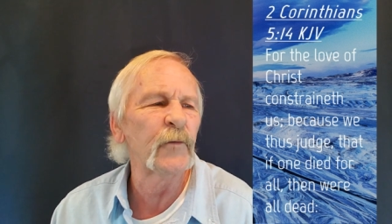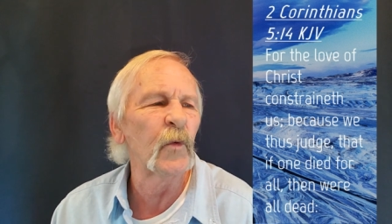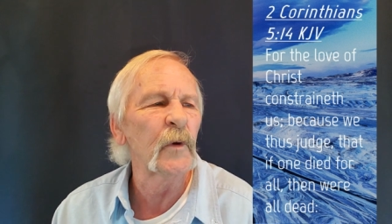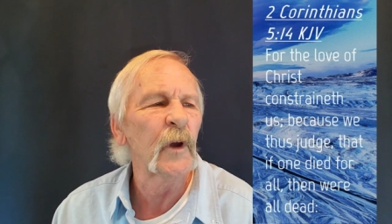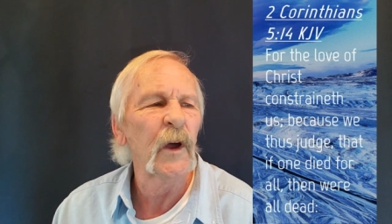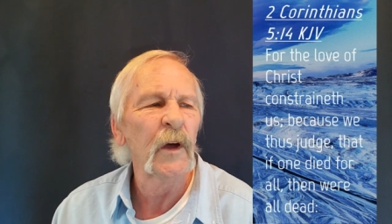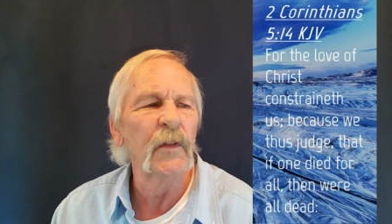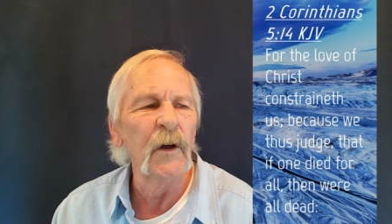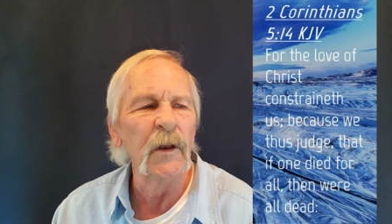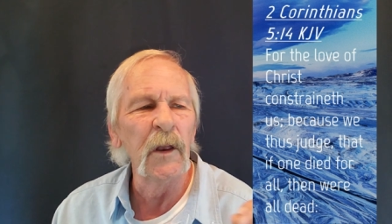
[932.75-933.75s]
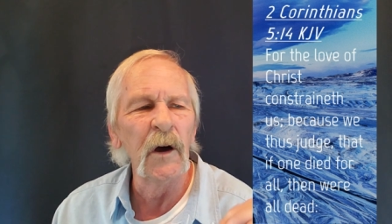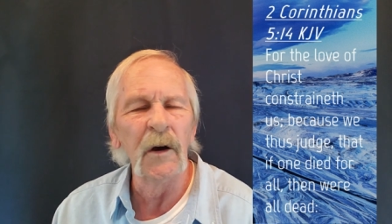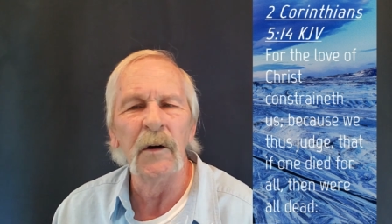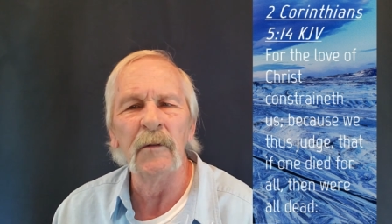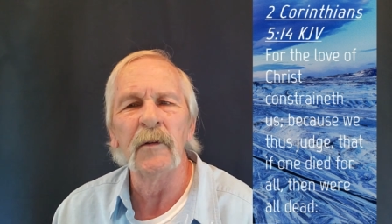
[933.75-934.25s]
For the
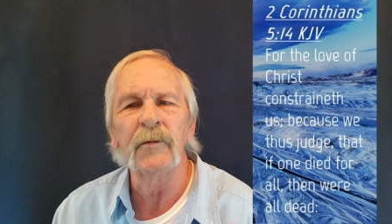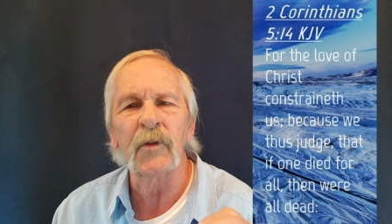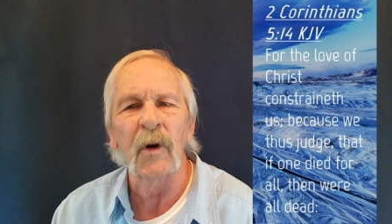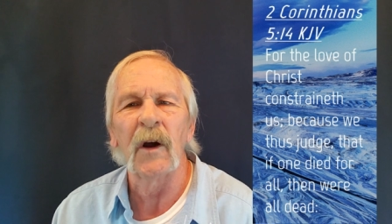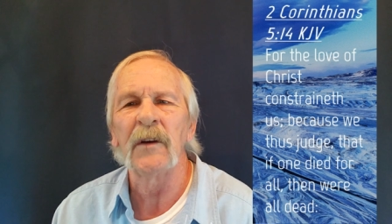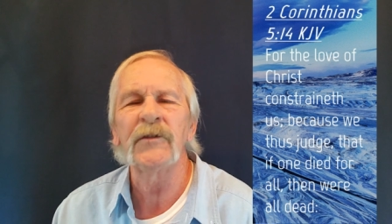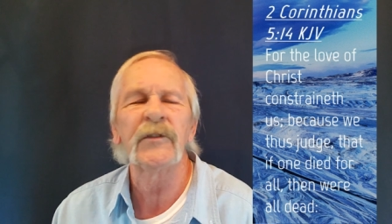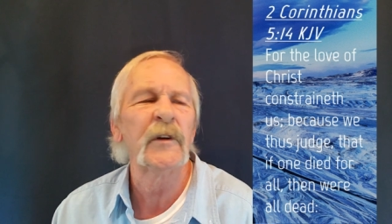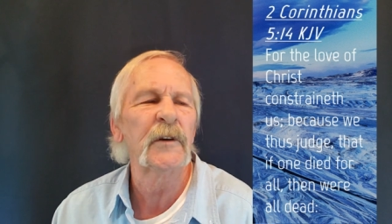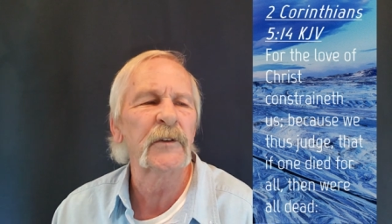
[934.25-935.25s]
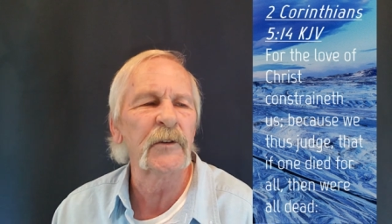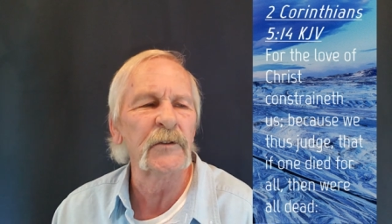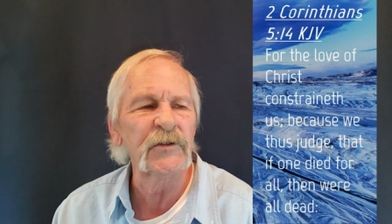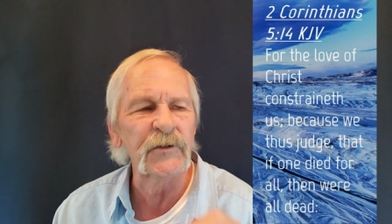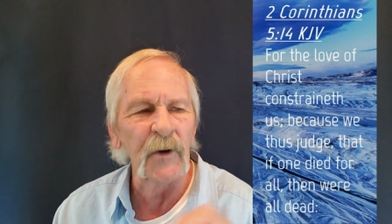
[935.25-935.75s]
love of Christ
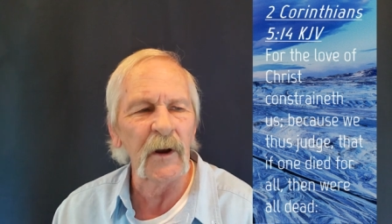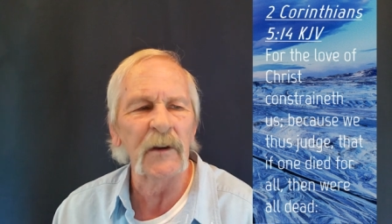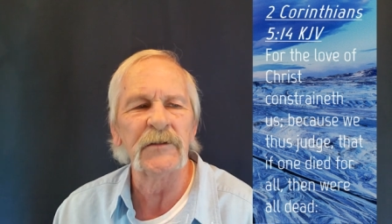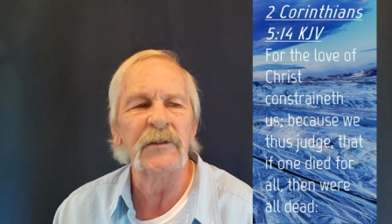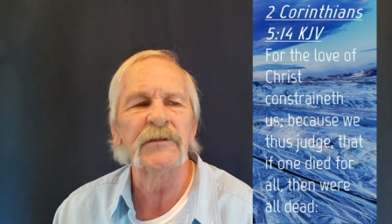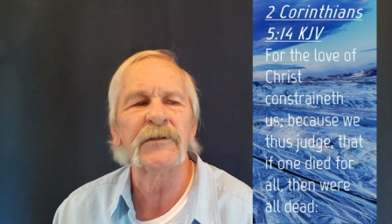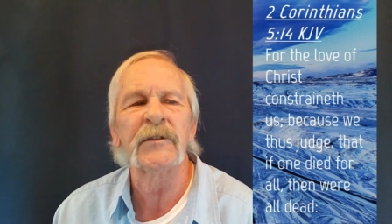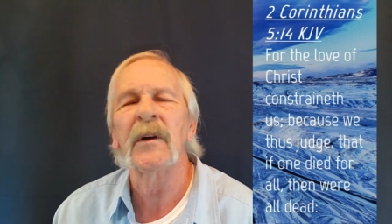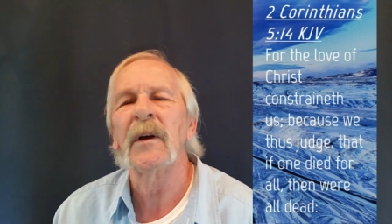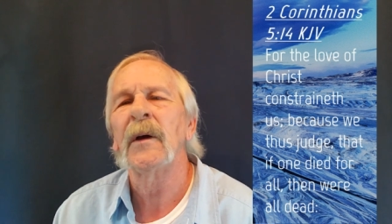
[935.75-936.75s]
constrains us.